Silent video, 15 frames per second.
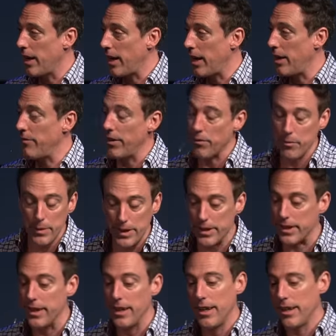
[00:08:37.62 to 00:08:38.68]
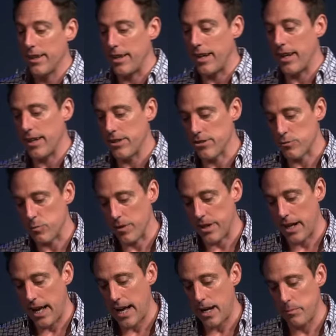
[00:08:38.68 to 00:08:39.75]
I've never been that anxious where
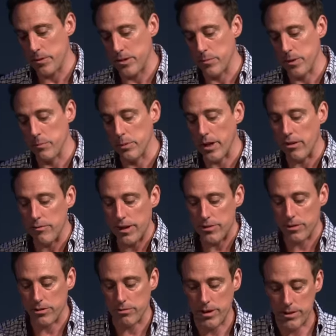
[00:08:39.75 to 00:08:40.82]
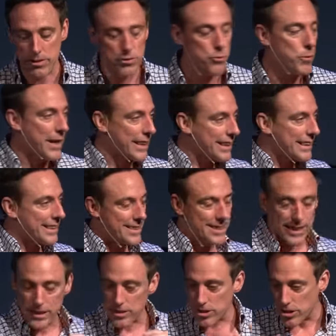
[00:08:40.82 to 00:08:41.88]
that happened to me. The blood vessels around the sweat glands, they
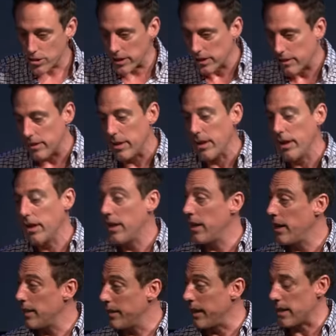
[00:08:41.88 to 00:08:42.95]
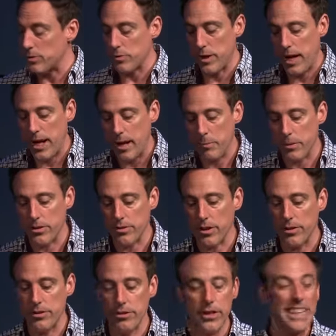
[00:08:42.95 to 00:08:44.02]
constrict, and that's what happens
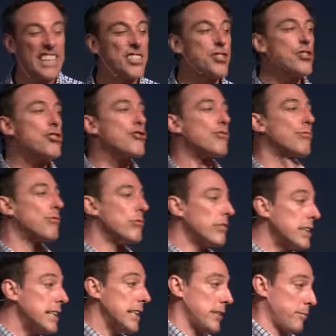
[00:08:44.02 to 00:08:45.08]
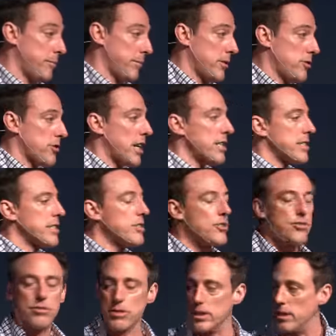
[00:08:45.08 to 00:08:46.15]
under extreme stress,
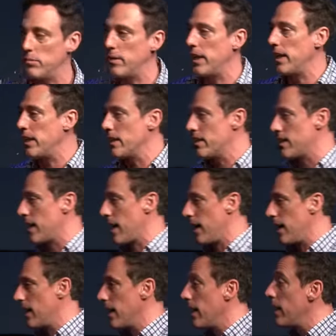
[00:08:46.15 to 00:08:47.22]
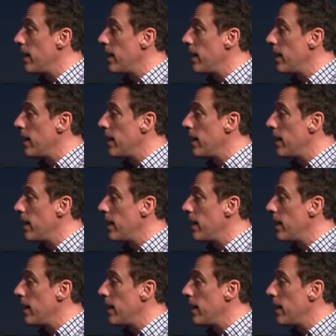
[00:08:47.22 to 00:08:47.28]
extreme anxiety.